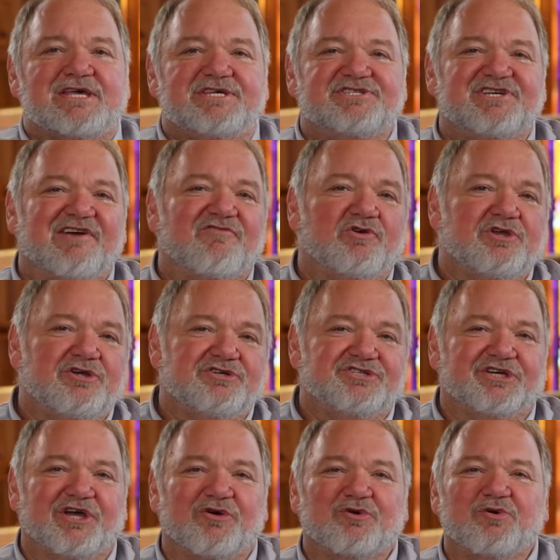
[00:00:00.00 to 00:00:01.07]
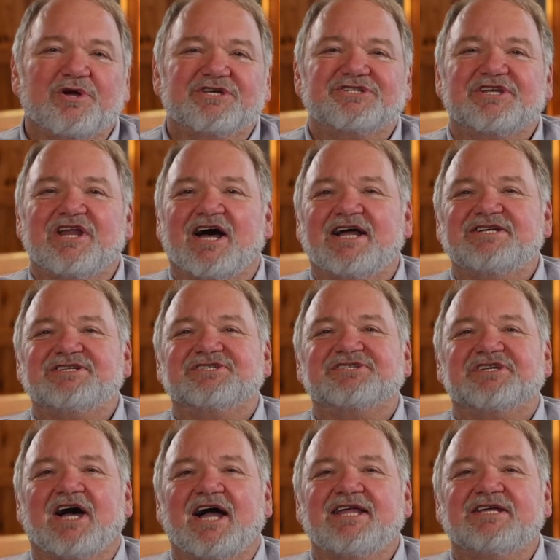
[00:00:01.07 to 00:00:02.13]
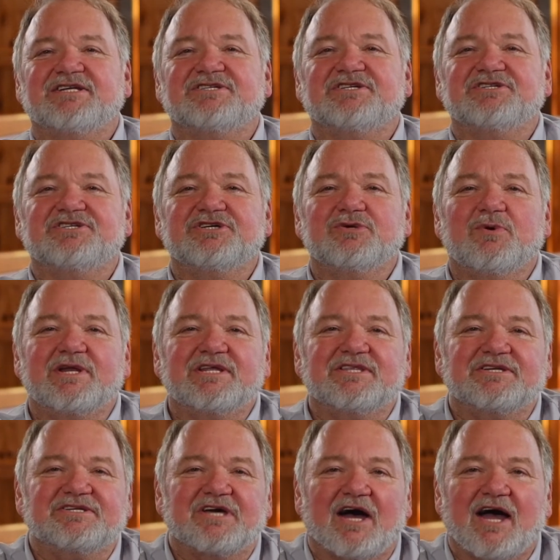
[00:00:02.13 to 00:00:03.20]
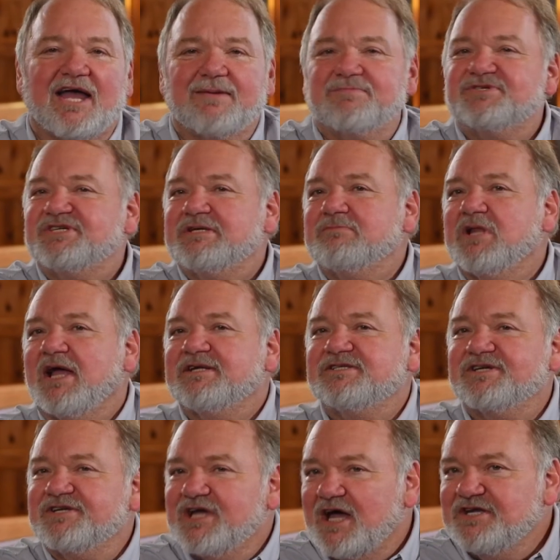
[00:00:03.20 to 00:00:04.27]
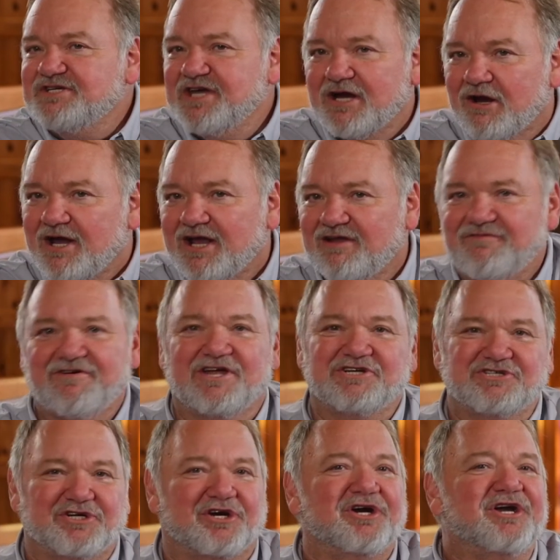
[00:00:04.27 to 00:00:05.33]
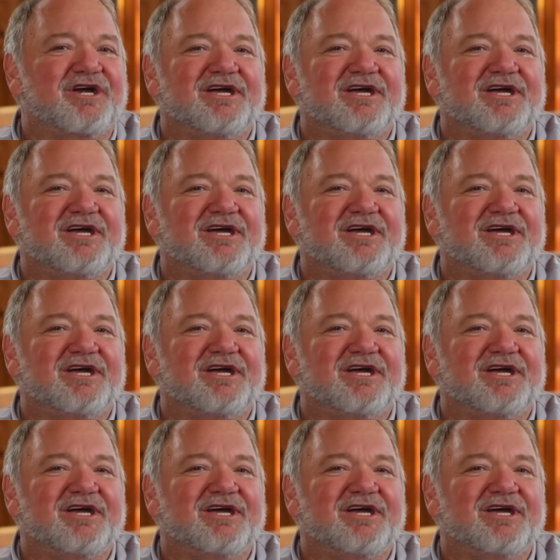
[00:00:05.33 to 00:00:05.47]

Several years ago, Chris and I decided to do what at the time seemed like a daring adventure.